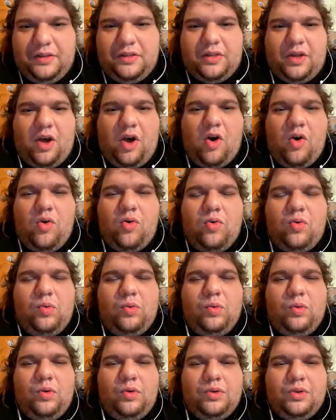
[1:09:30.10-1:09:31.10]
The whole,
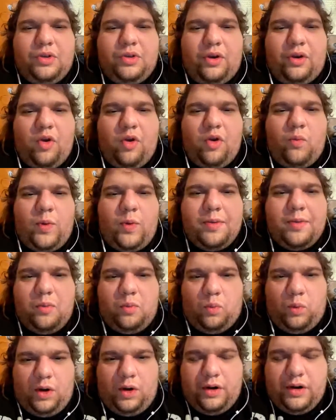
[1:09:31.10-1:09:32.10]

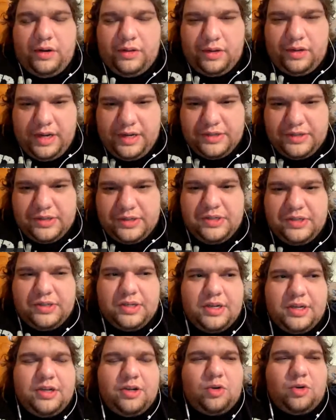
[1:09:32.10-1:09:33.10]
we're in the SEC
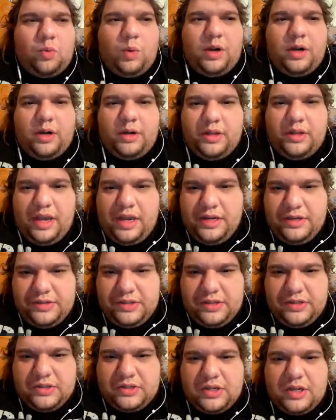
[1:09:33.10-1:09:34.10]
or we're in the
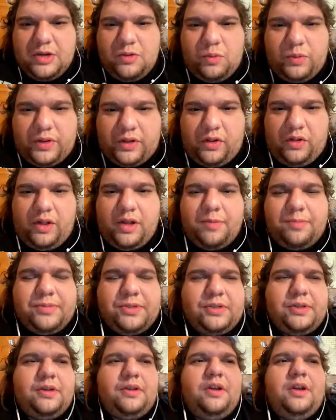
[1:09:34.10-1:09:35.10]
ACC with
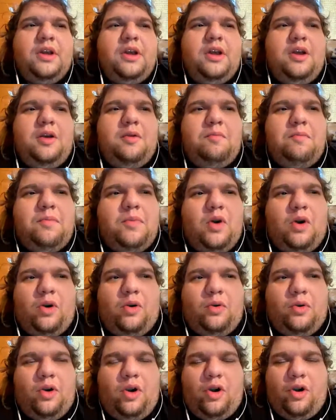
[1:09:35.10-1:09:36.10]
Clemson
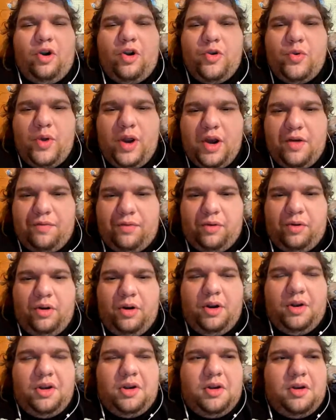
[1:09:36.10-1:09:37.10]
or whoever.
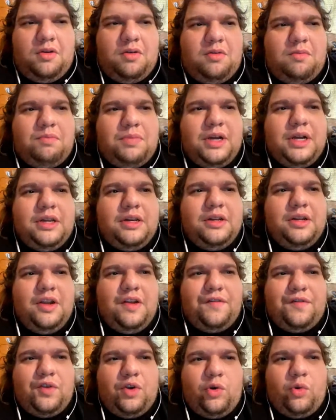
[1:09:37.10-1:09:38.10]
But
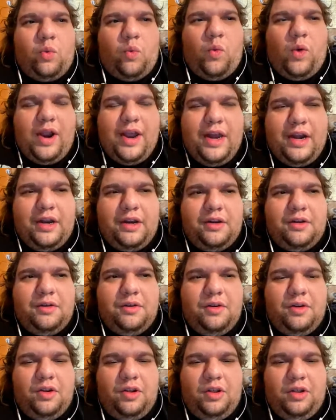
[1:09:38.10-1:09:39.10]
if you're winning,
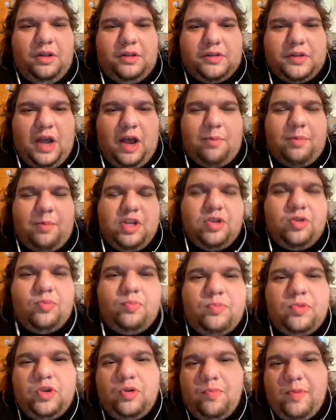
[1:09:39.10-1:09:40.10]
Tommy,
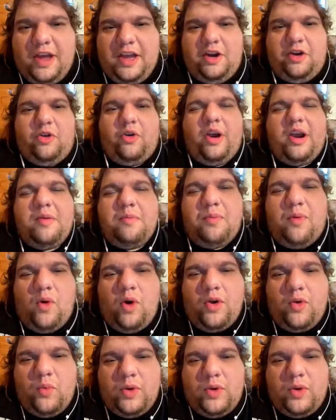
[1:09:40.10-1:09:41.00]
you made a great point.